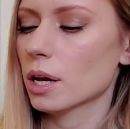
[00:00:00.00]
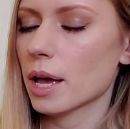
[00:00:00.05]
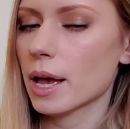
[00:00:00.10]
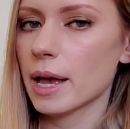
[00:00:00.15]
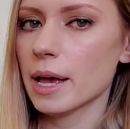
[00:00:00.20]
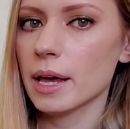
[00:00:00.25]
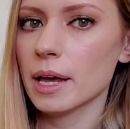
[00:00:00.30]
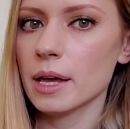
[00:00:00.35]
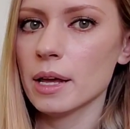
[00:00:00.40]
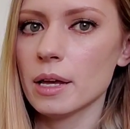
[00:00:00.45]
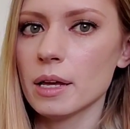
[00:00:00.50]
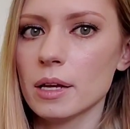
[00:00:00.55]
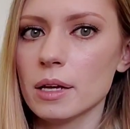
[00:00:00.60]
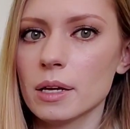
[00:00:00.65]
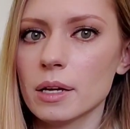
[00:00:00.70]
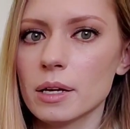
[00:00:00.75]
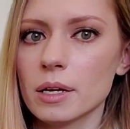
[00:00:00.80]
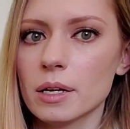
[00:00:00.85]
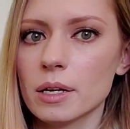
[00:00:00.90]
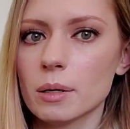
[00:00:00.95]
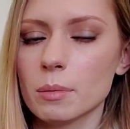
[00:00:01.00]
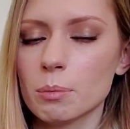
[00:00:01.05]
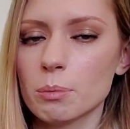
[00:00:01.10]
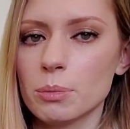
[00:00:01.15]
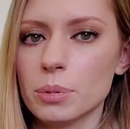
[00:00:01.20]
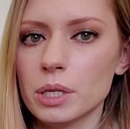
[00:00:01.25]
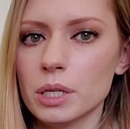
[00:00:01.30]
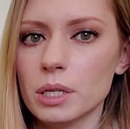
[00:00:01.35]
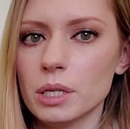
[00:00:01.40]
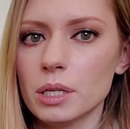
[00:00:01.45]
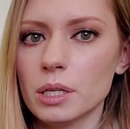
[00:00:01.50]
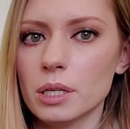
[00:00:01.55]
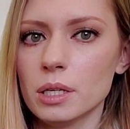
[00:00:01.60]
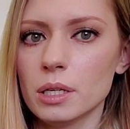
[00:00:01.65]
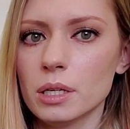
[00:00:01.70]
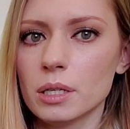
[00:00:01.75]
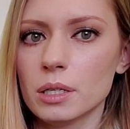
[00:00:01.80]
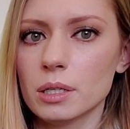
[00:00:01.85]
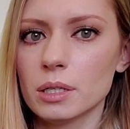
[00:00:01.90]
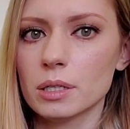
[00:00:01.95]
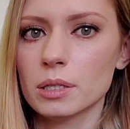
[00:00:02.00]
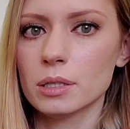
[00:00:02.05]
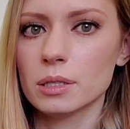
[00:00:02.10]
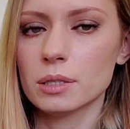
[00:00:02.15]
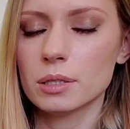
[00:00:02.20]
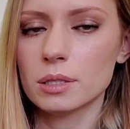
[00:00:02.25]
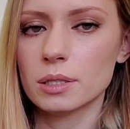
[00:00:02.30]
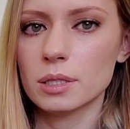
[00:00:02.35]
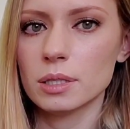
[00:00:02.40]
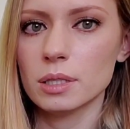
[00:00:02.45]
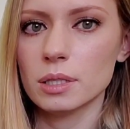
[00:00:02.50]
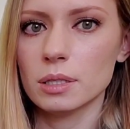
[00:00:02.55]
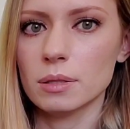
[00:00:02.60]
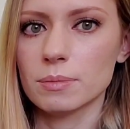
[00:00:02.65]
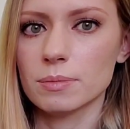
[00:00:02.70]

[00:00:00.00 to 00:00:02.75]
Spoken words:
A, B, C.